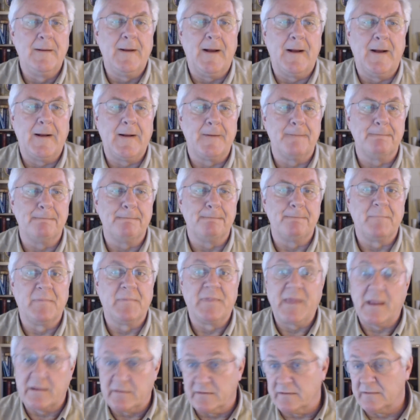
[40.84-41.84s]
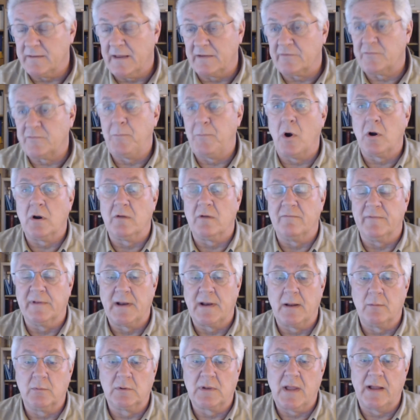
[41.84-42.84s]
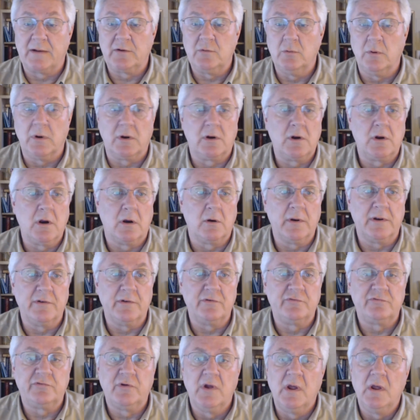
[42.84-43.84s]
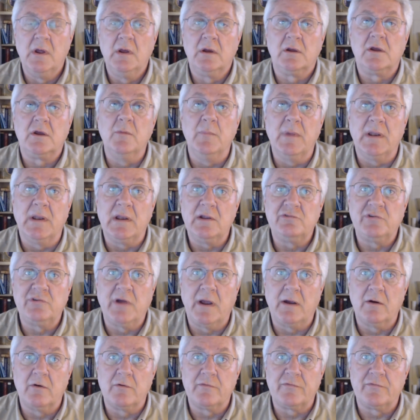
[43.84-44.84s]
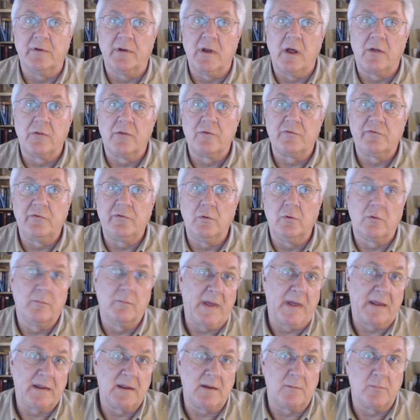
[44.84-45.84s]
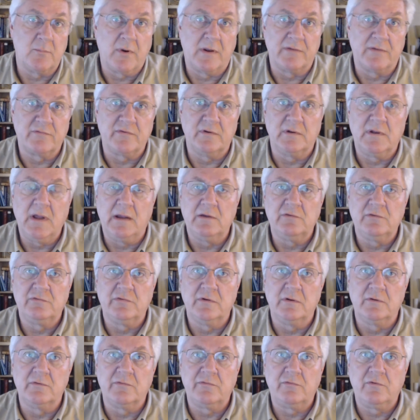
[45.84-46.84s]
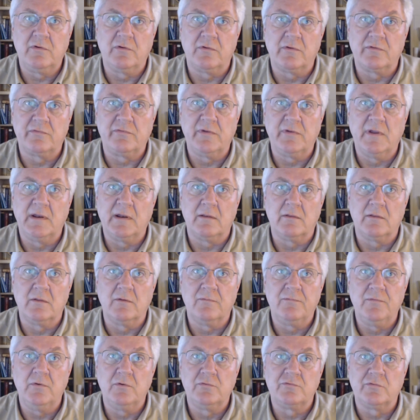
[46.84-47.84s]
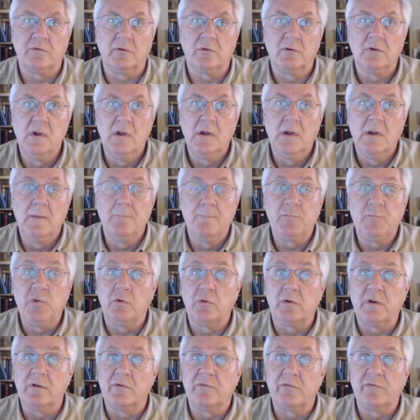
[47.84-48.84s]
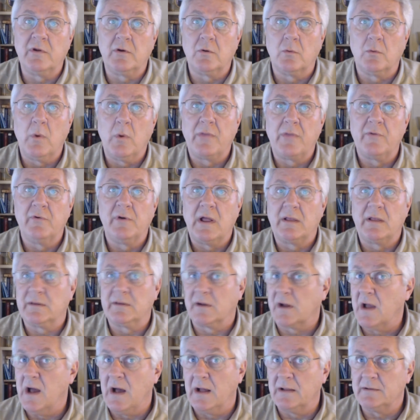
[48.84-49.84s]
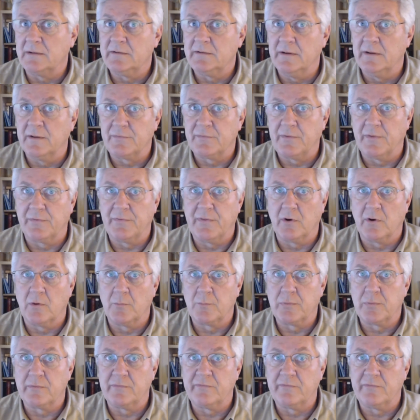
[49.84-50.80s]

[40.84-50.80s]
that's part of it. I would like to encourage committee chairs and others who are making presentations to the Senate in the future to consider whether or not the content that they're